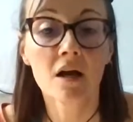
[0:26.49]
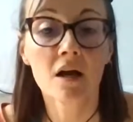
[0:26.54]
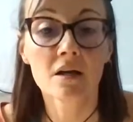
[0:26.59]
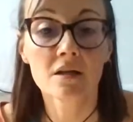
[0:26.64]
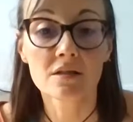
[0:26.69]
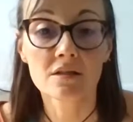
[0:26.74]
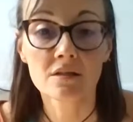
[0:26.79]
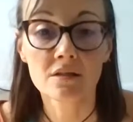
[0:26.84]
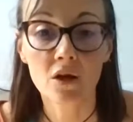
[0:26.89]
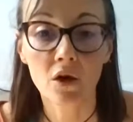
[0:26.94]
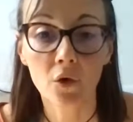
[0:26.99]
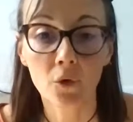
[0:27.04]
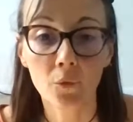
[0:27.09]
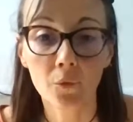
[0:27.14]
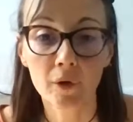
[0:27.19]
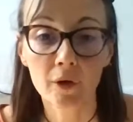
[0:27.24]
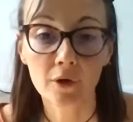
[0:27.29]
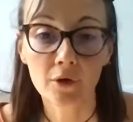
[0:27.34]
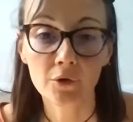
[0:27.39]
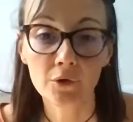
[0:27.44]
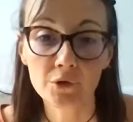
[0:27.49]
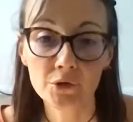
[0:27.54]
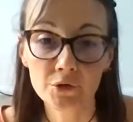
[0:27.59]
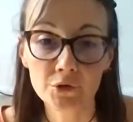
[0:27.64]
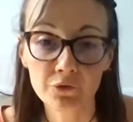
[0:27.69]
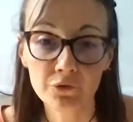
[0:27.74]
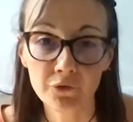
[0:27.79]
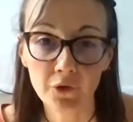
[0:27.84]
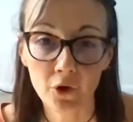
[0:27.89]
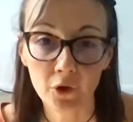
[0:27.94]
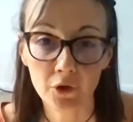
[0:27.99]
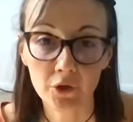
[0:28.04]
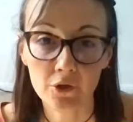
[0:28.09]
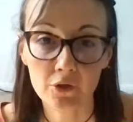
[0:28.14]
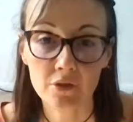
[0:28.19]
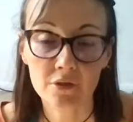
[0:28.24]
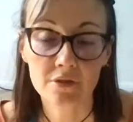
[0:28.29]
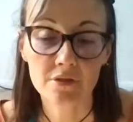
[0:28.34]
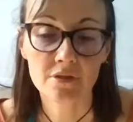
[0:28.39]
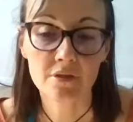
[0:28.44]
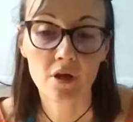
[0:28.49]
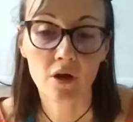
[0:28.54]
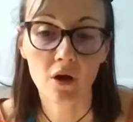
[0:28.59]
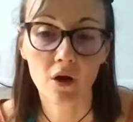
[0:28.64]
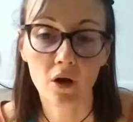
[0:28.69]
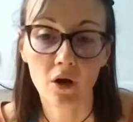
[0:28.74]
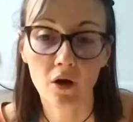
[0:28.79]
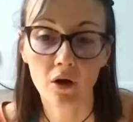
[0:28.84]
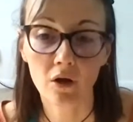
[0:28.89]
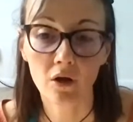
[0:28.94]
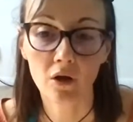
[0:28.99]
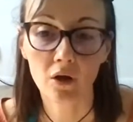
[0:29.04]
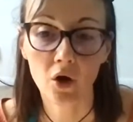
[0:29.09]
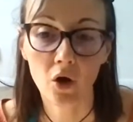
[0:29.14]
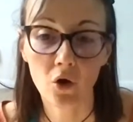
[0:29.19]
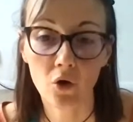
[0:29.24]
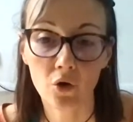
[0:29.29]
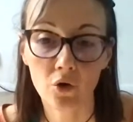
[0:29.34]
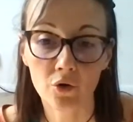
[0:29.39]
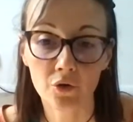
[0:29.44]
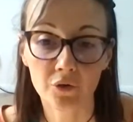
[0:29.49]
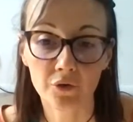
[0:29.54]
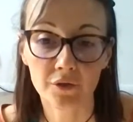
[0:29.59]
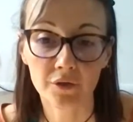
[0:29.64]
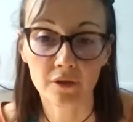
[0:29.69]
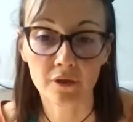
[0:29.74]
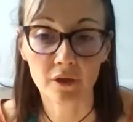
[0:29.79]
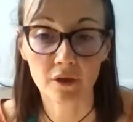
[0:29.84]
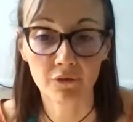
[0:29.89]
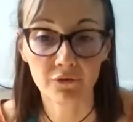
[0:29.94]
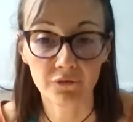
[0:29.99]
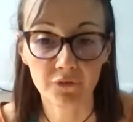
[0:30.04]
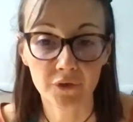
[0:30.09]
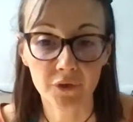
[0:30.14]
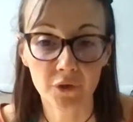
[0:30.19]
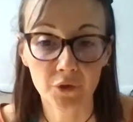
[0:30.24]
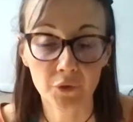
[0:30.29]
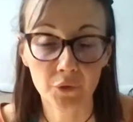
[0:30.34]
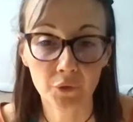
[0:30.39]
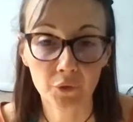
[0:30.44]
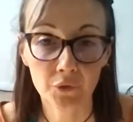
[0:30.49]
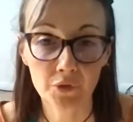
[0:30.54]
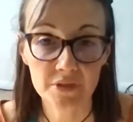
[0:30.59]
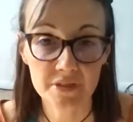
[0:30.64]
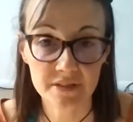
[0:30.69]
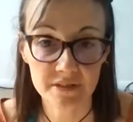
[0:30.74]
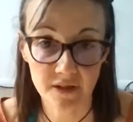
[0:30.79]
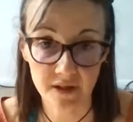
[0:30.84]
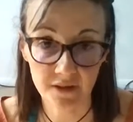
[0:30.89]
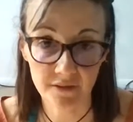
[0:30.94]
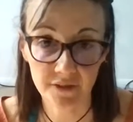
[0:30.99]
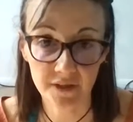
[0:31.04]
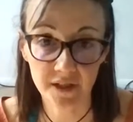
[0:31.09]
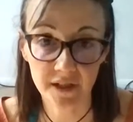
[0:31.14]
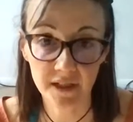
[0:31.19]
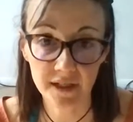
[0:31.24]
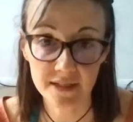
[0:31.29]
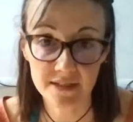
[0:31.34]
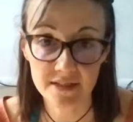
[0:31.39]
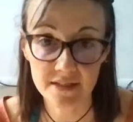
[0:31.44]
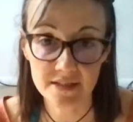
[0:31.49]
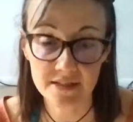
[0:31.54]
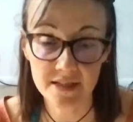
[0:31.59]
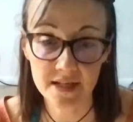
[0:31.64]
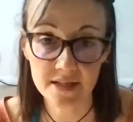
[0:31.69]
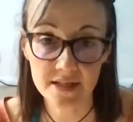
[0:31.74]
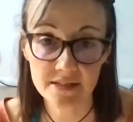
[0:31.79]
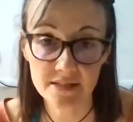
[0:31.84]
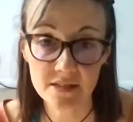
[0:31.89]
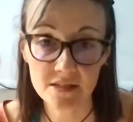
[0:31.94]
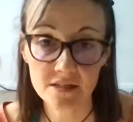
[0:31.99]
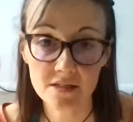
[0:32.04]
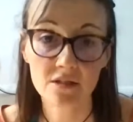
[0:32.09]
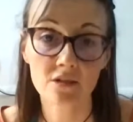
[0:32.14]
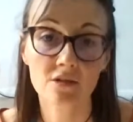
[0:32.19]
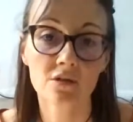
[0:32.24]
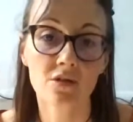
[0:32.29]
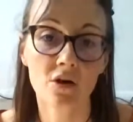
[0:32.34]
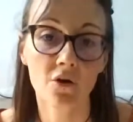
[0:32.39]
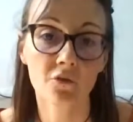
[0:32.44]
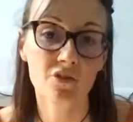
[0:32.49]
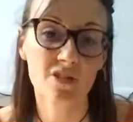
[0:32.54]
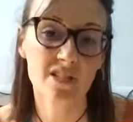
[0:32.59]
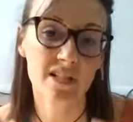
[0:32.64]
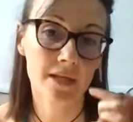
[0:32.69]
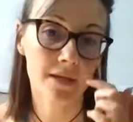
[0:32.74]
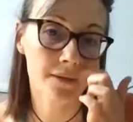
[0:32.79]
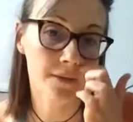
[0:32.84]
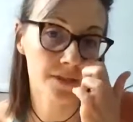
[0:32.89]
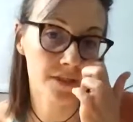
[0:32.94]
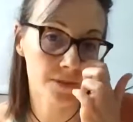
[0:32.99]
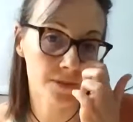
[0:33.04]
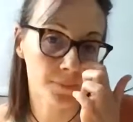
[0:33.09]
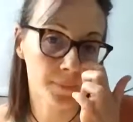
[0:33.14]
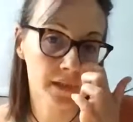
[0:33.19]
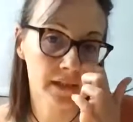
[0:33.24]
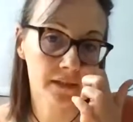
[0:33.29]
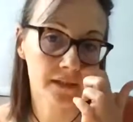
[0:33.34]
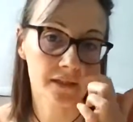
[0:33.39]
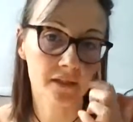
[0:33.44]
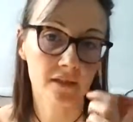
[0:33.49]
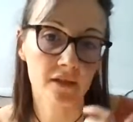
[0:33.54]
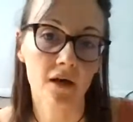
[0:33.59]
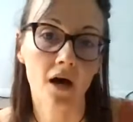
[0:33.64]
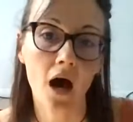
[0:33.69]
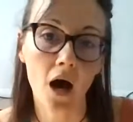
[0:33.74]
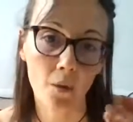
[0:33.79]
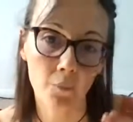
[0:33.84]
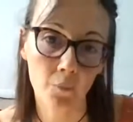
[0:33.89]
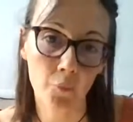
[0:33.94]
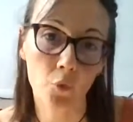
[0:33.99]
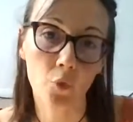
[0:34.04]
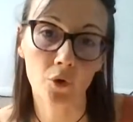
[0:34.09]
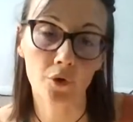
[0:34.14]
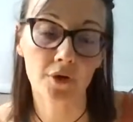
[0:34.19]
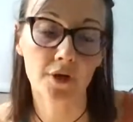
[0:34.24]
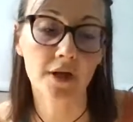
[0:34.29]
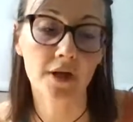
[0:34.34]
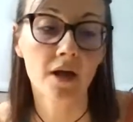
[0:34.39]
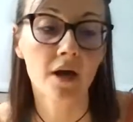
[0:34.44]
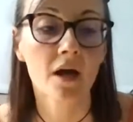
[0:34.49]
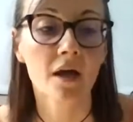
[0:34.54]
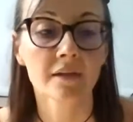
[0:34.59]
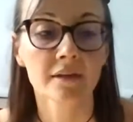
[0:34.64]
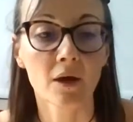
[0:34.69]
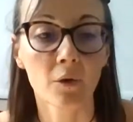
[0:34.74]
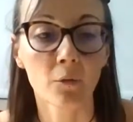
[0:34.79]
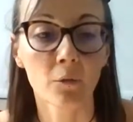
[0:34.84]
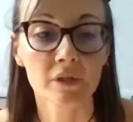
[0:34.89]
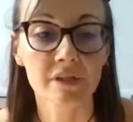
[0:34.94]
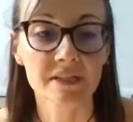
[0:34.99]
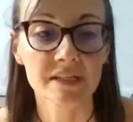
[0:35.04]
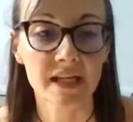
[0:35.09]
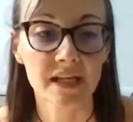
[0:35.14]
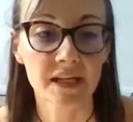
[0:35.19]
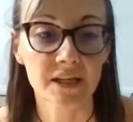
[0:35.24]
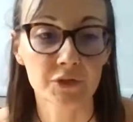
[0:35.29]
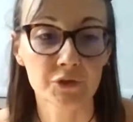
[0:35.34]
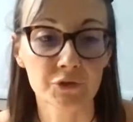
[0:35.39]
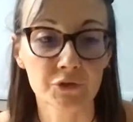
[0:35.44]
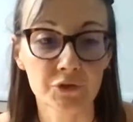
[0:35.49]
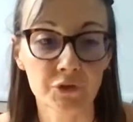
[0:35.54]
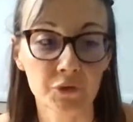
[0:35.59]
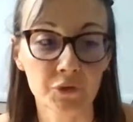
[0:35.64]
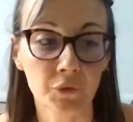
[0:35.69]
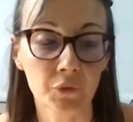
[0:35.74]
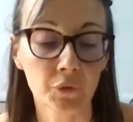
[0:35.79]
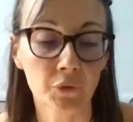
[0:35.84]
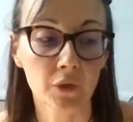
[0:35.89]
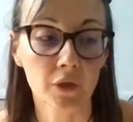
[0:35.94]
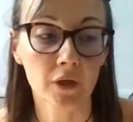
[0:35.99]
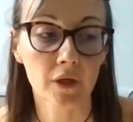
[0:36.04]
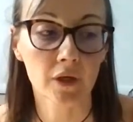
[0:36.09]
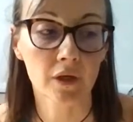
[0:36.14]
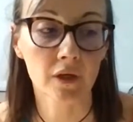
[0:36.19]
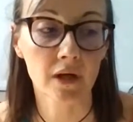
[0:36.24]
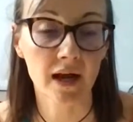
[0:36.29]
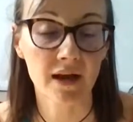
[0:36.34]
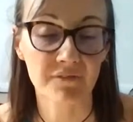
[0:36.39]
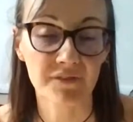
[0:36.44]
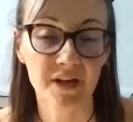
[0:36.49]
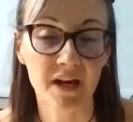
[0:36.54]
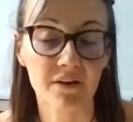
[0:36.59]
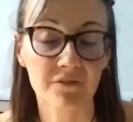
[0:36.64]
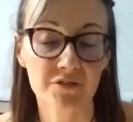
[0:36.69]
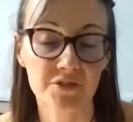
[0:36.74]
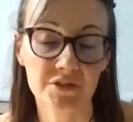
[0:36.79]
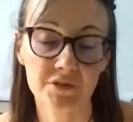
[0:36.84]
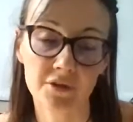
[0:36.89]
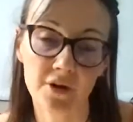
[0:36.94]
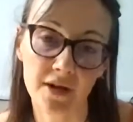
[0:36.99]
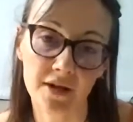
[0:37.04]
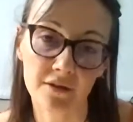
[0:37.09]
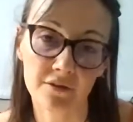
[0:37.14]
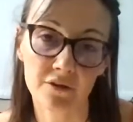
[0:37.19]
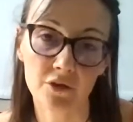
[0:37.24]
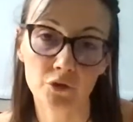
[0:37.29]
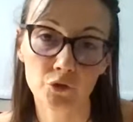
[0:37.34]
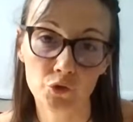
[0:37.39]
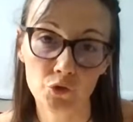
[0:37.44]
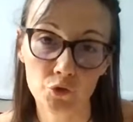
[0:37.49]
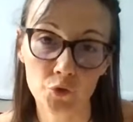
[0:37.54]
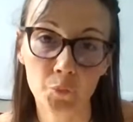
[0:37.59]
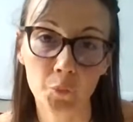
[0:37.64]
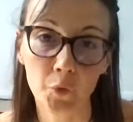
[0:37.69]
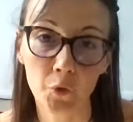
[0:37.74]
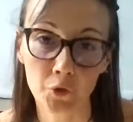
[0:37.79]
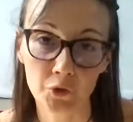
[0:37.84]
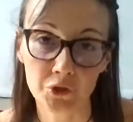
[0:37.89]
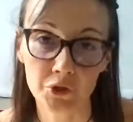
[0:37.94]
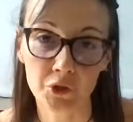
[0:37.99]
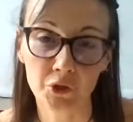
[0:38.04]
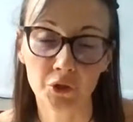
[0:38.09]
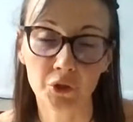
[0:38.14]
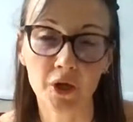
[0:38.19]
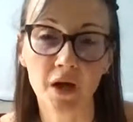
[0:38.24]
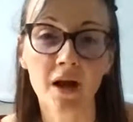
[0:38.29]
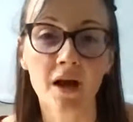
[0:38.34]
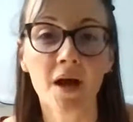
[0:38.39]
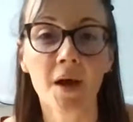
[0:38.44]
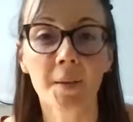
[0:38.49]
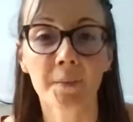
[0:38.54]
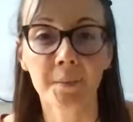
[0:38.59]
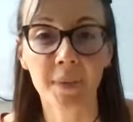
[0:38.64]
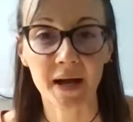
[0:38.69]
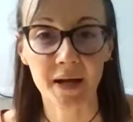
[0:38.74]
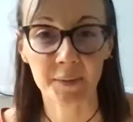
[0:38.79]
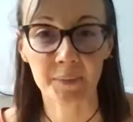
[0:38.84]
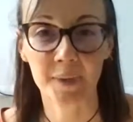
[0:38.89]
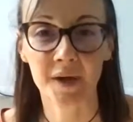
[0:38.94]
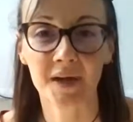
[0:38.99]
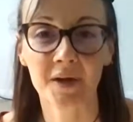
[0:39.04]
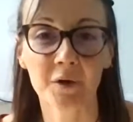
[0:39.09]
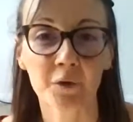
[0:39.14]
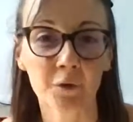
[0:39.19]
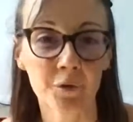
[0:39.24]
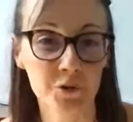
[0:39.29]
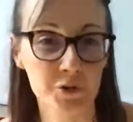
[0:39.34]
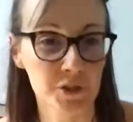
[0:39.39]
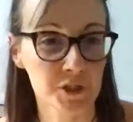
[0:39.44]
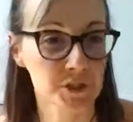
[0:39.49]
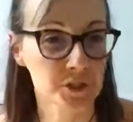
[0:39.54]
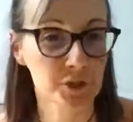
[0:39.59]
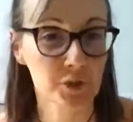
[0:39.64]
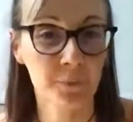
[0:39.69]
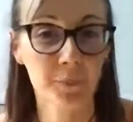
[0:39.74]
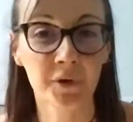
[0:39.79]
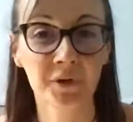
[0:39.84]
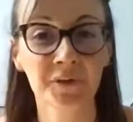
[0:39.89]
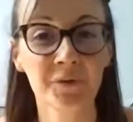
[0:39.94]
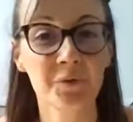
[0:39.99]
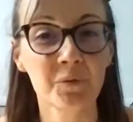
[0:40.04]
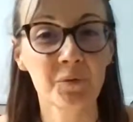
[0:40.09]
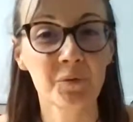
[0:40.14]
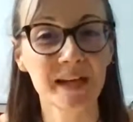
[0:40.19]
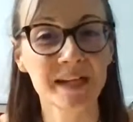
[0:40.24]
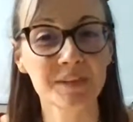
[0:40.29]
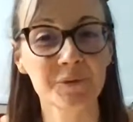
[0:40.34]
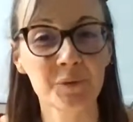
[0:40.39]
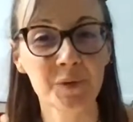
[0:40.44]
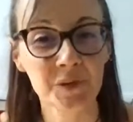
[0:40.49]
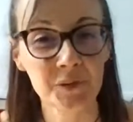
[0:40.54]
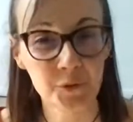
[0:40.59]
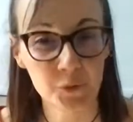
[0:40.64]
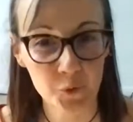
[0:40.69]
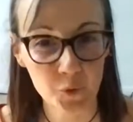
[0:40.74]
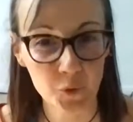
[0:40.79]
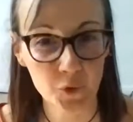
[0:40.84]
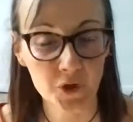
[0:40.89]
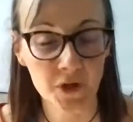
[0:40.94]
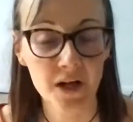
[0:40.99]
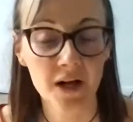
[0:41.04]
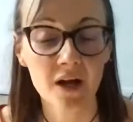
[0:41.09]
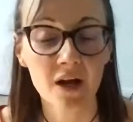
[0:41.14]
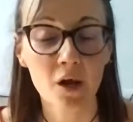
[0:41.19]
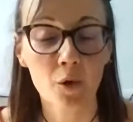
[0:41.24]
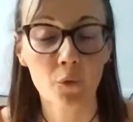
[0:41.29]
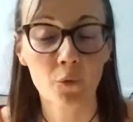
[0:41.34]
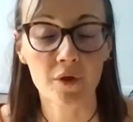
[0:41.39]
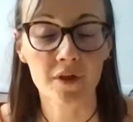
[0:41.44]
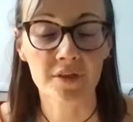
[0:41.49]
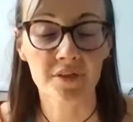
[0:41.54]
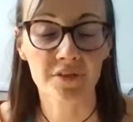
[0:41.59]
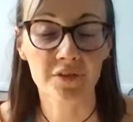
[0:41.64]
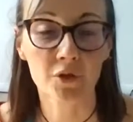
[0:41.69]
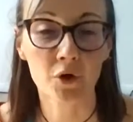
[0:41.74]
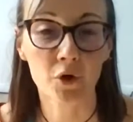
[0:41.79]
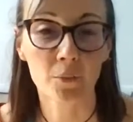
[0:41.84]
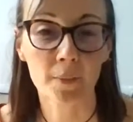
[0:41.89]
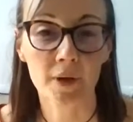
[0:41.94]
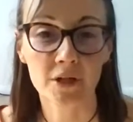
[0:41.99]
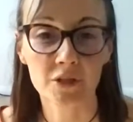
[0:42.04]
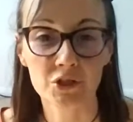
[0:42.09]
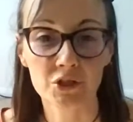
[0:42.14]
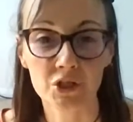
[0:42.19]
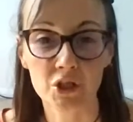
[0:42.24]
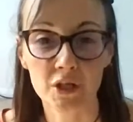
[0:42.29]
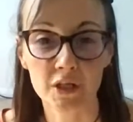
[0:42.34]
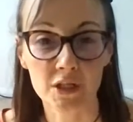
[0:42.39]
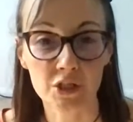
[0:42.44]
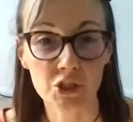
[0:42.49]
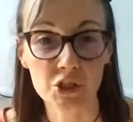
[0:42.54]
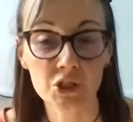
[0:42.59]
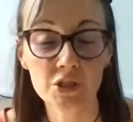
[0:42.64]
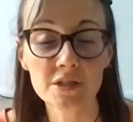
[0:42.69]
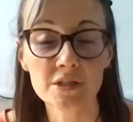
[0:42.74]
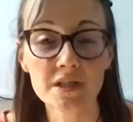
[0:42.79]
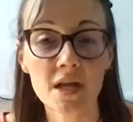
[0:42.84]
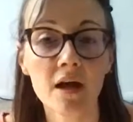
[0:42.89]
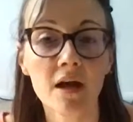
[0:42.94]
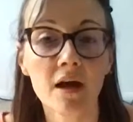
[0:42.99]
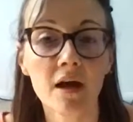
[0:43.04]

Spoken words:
So we are going to focus on a few strengthening exercises, because obviously it's a build up work that will take you to have enough strength to support your backpack or just your body weight when you walk with no much issues.